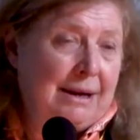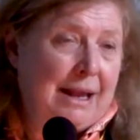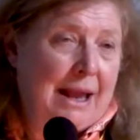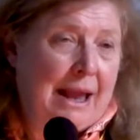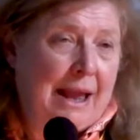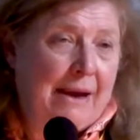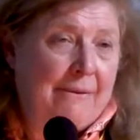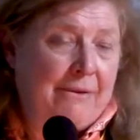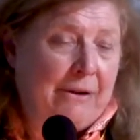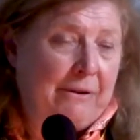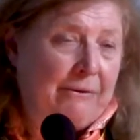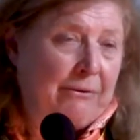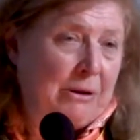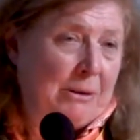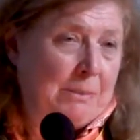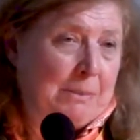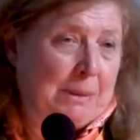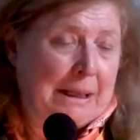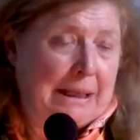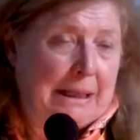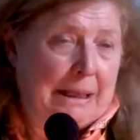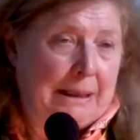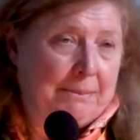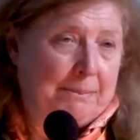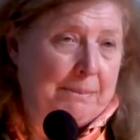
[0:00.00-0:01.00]
have
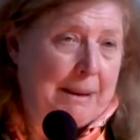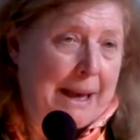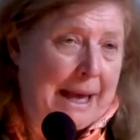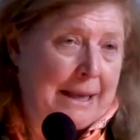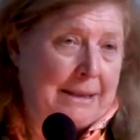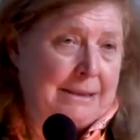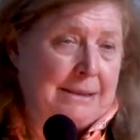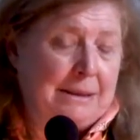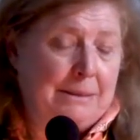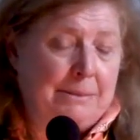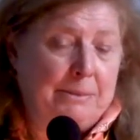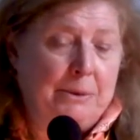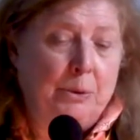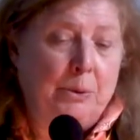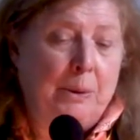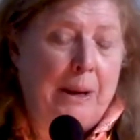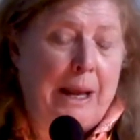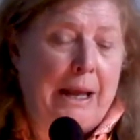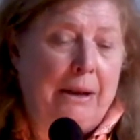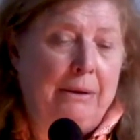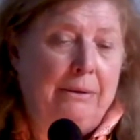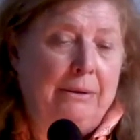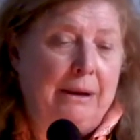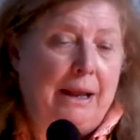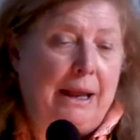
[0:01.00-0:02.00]
everybody pass them
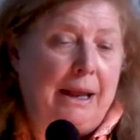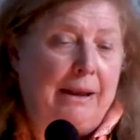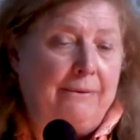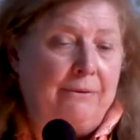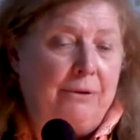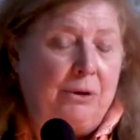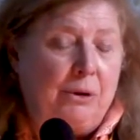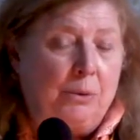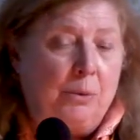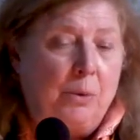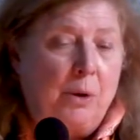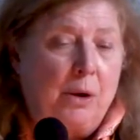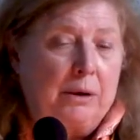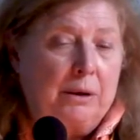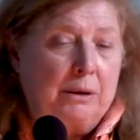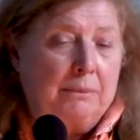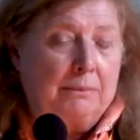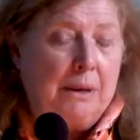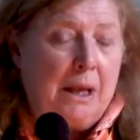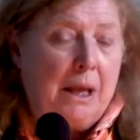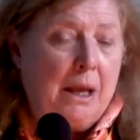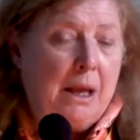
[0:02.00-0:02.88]
around if you want to